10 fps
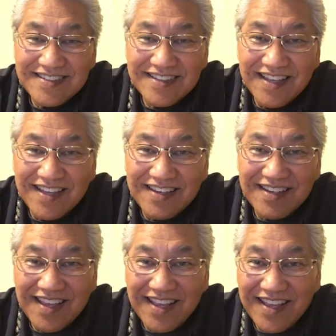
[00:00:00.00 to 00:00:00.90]
the
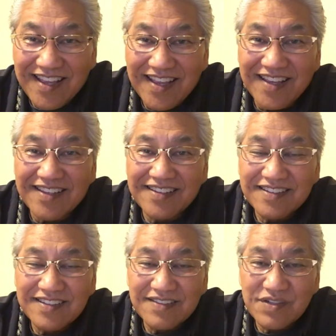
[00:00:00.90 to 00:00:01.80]
A,
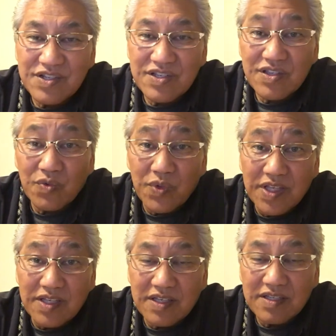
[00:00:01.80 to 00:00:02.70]
which is the
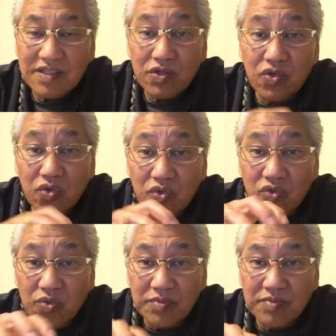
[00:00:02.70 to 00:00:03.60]
wind, the
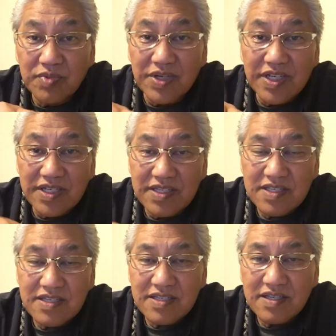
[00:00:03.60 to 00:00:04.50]
cool
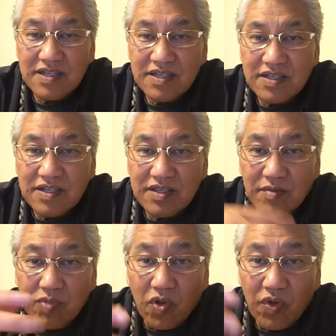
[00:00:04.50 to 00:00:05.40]
breeze, the
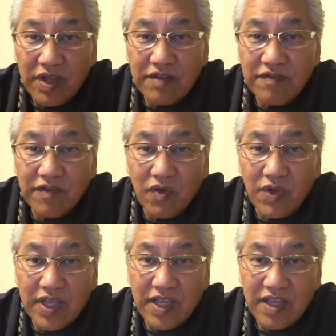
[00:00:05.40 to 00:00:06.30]
blowing,
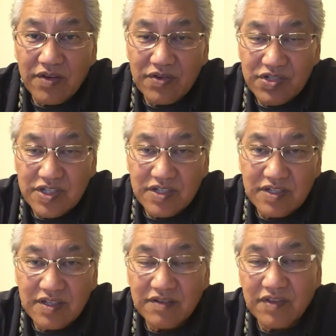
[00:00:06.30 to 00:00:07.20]
flowing energy
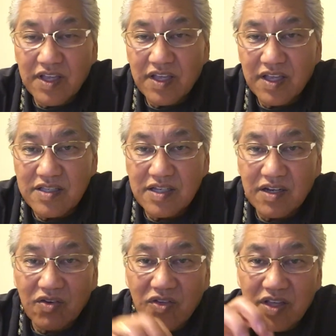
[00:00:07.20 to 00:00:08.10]
of A, as in
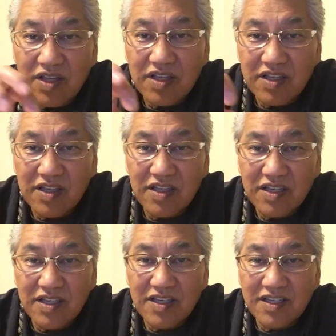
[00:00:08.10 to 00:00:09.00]
aloha
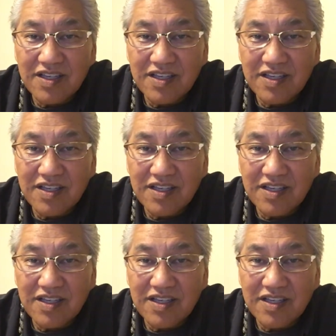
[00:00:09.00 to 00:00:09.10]
e.